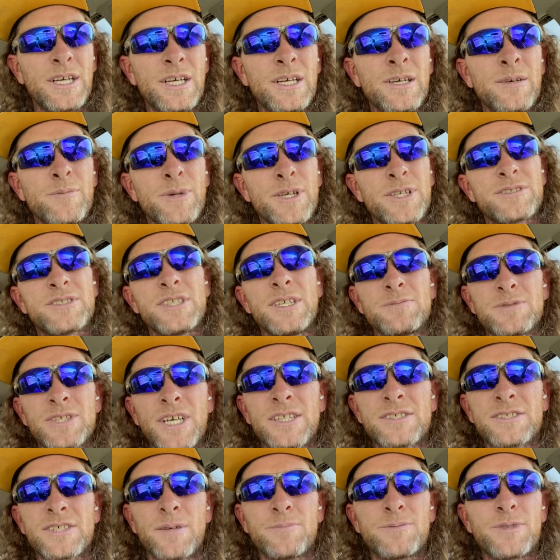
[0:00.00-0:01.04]
But it seems
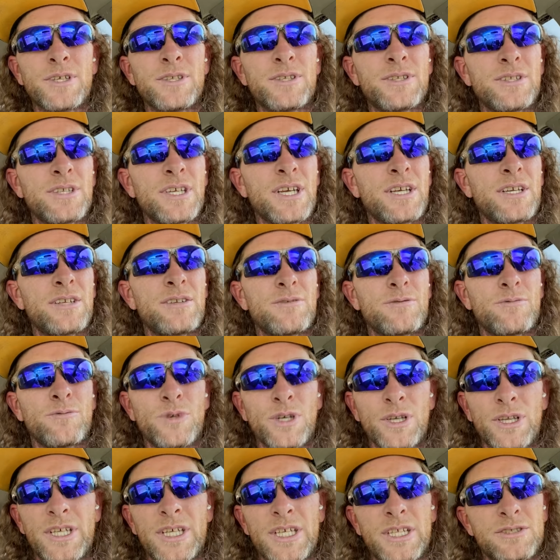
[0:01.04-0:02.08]
like something that
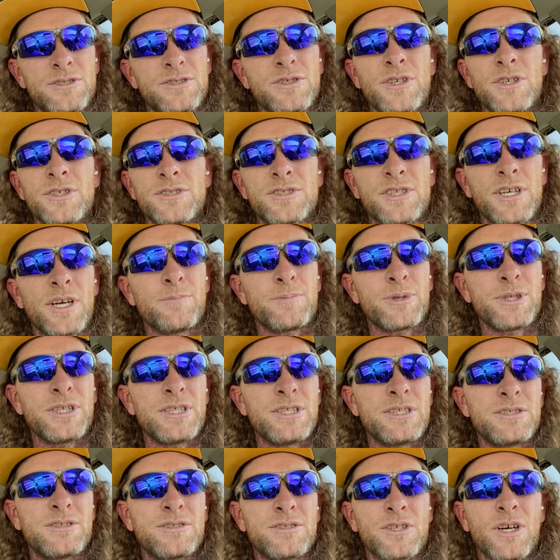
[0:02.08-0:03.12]
really insurance
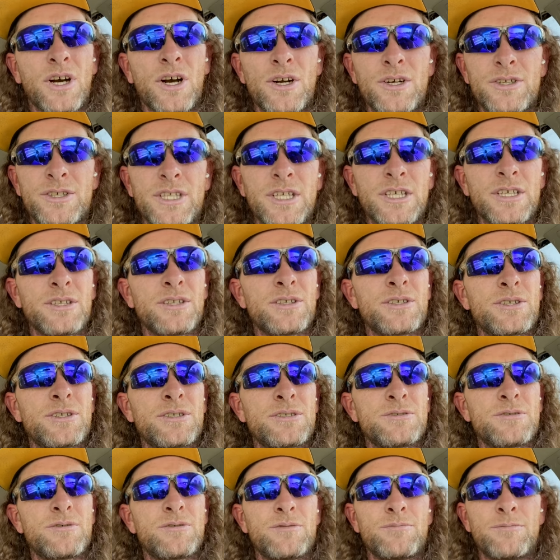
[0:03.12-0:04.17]
companies, car dealers,
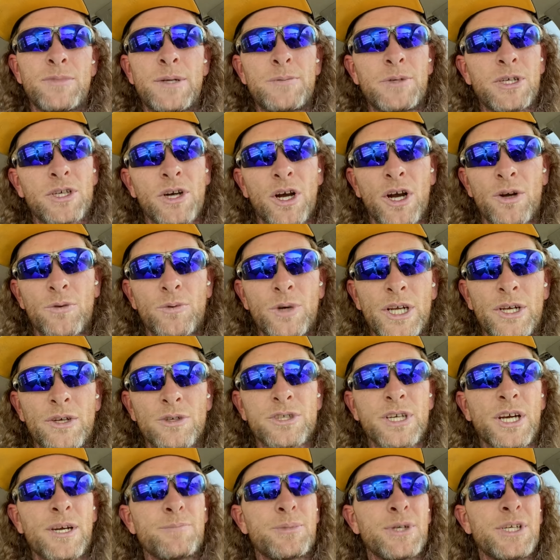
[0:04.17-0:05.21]
maybe car rental
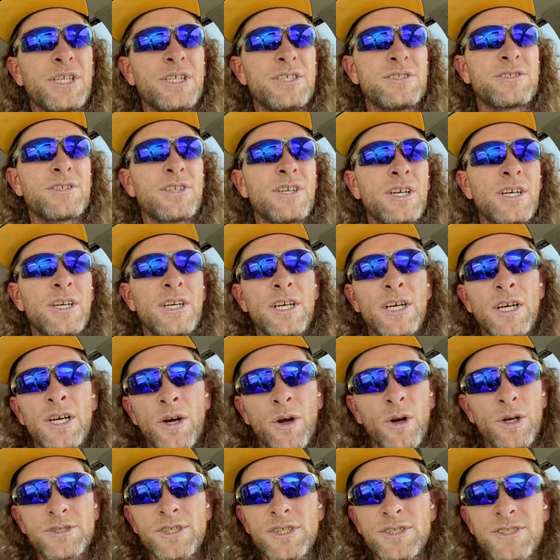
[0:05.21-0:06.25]
companies,
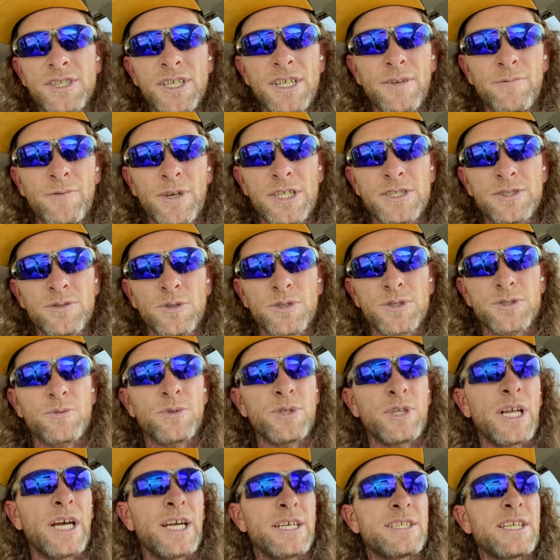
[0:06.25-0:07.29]
or just individuals would
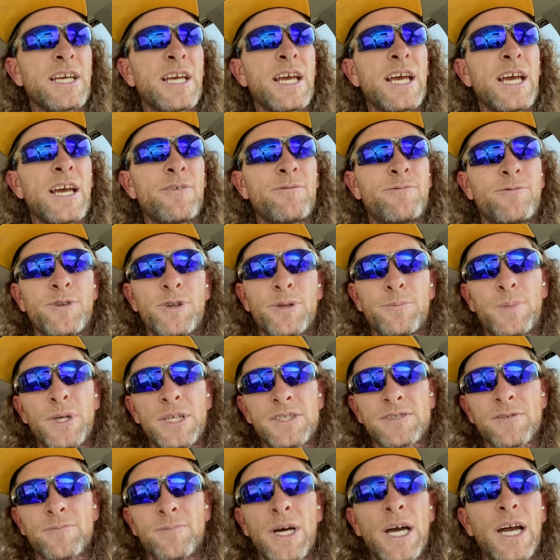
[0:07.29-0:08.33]
like to have for the
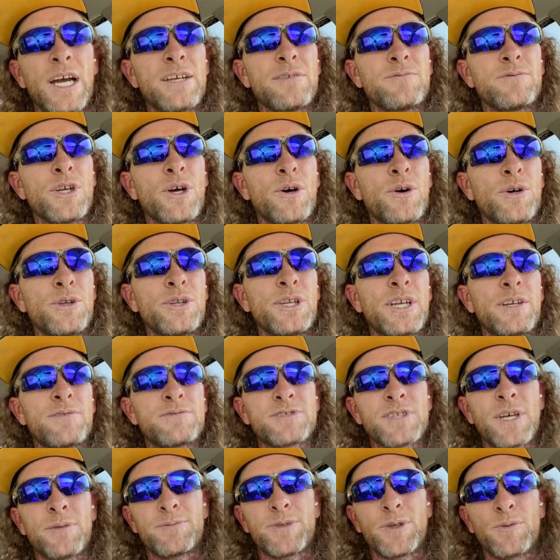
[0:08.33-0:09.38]
peace of mind of knowing that if
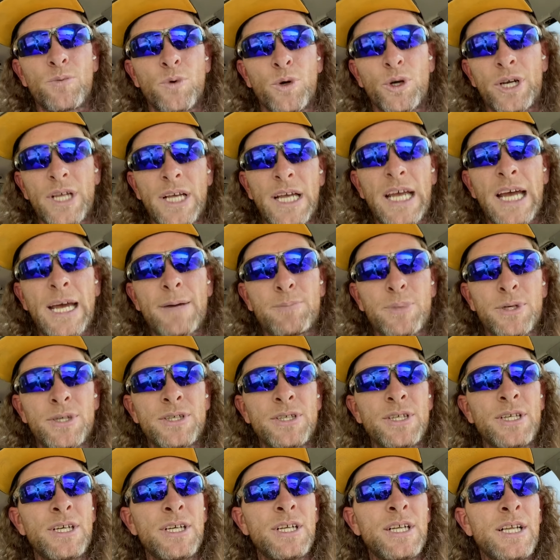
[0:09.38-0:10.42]
something were to happen,
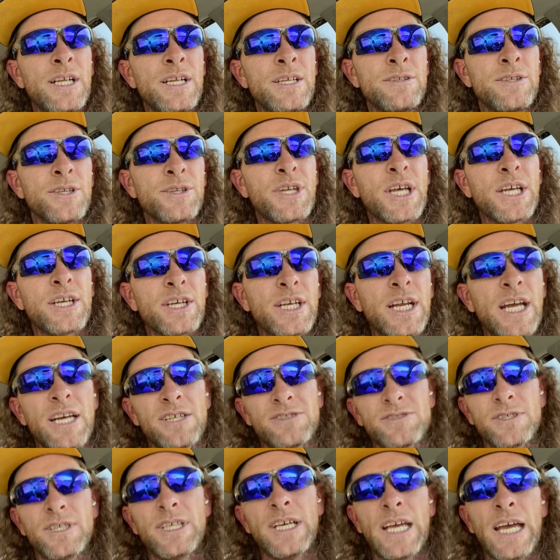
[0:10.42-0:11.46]
that they could
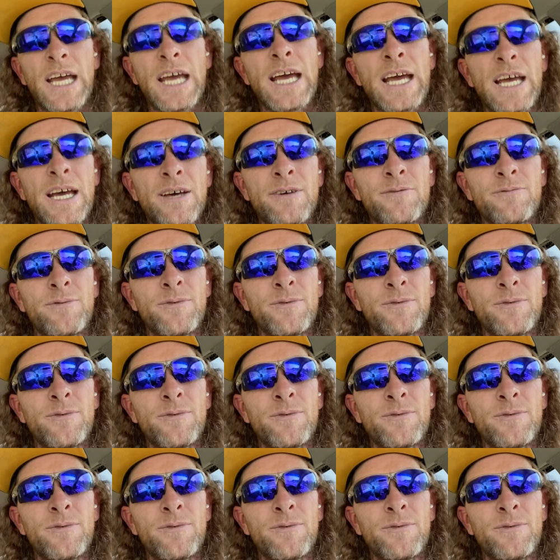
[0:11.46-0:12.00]
actually have,